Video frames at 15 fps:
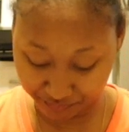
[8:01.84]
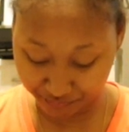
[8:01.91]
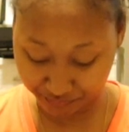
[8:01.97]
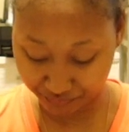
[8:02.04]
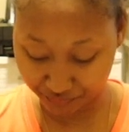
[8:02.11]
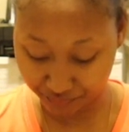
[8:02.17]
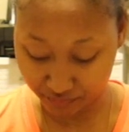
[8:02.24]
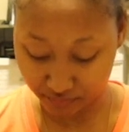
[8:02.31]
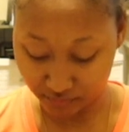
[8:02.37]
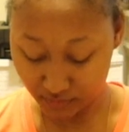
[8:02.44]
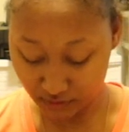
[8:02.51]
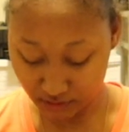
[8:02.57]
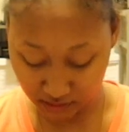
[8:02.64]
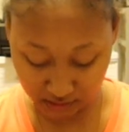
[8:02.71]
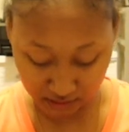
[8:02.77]
and they're the
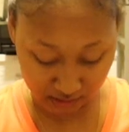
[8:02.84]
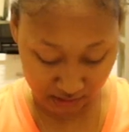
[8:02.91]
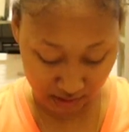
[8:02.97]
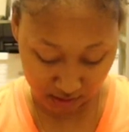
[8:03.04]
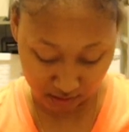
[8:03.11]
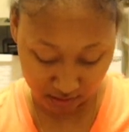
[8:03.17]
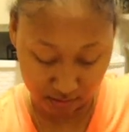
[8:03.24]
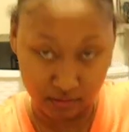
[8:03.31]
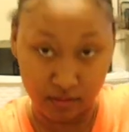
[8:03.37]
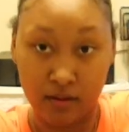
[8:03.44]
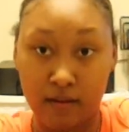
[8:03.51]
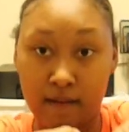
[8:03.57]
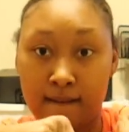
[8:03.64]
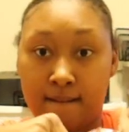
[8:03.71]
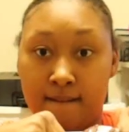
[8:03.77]
butt
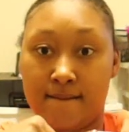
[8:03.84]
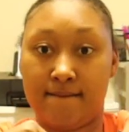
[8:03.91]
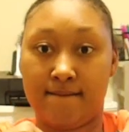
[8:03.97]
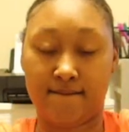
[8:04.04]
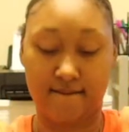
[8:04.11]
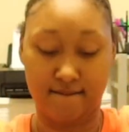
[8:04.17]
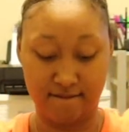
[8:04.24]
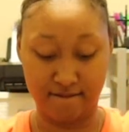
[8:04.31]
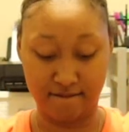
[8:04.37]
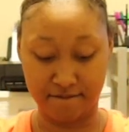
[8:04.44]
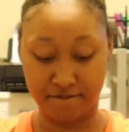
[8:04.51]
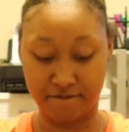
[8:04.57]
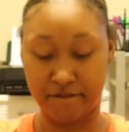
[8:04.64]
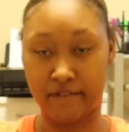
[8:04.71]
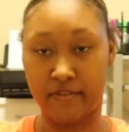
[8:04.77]
leggings.
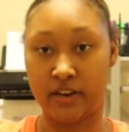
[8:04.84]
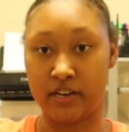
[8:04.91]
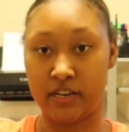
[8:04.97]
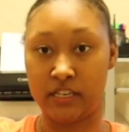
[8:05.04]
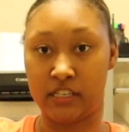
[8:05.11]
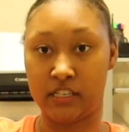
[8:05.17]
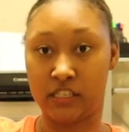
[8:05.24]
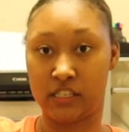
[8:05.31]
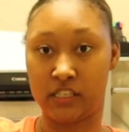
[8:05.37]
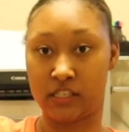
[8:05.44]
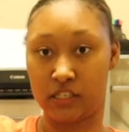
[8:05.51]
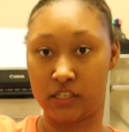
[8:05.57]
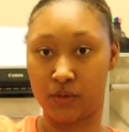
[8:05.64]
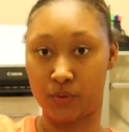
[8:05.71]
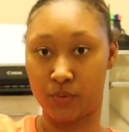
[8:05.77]
Look at me
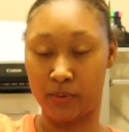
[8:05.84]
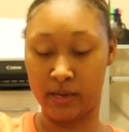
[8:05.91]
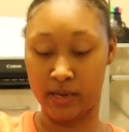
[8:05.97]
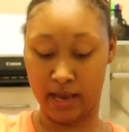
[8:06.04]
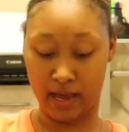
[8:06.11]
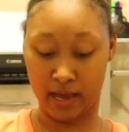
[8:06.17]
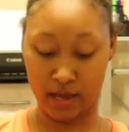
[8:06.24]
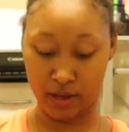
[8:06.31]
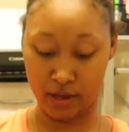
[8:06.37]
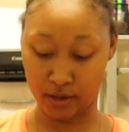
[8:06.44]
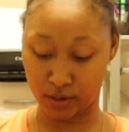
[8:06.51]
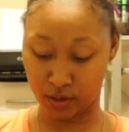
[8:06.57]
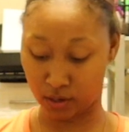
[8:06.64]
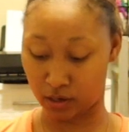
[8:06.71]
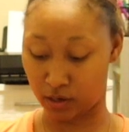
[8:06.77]
struggling to open this
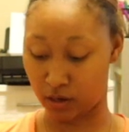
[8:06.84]
package.